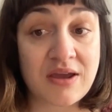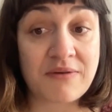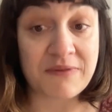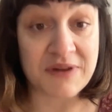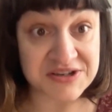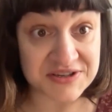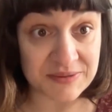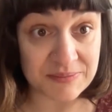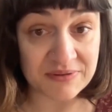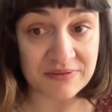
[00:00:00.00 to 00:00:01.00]

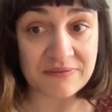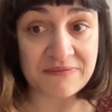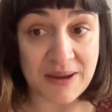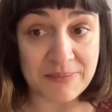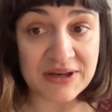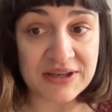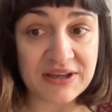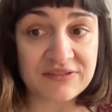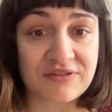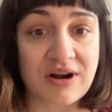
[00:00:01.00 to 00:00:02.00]
Friendship, family,
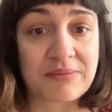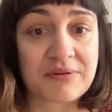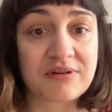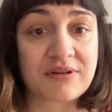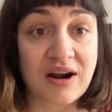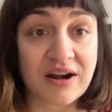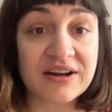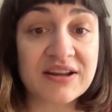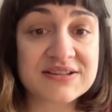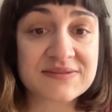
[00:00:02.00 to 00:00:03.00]
and travel are in
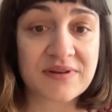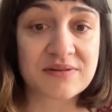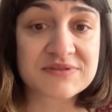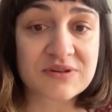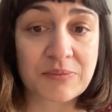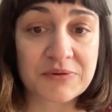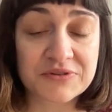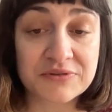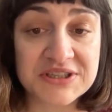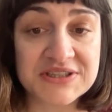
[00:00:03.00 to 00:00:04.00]
his films
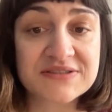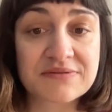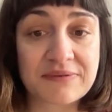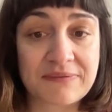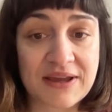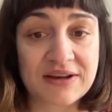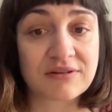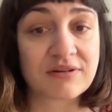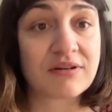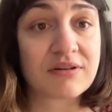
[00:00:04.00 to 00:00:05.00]
opportunities to reflect
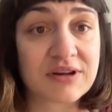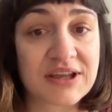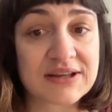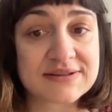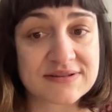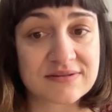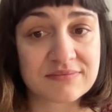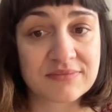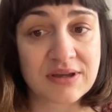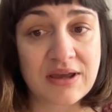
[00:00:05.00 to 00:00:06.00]
on
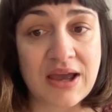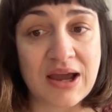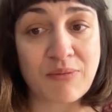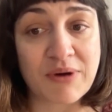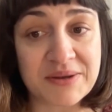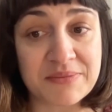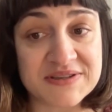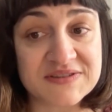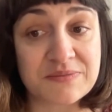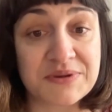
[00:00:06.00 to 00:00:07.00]
colonialism and what it
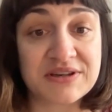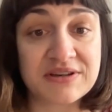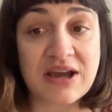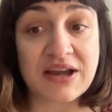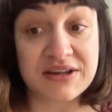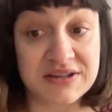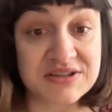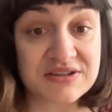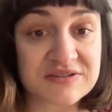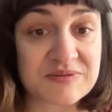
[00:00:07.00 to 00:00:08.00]
means to be an
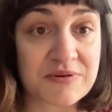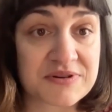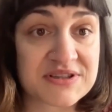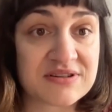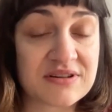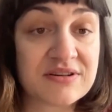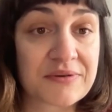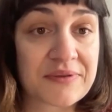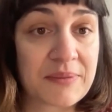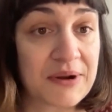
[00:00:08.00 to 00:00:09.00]
indigenous person in
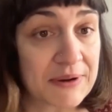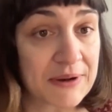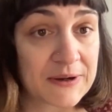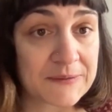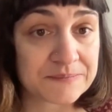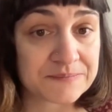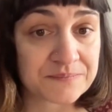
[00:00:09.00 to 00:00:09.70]
North America.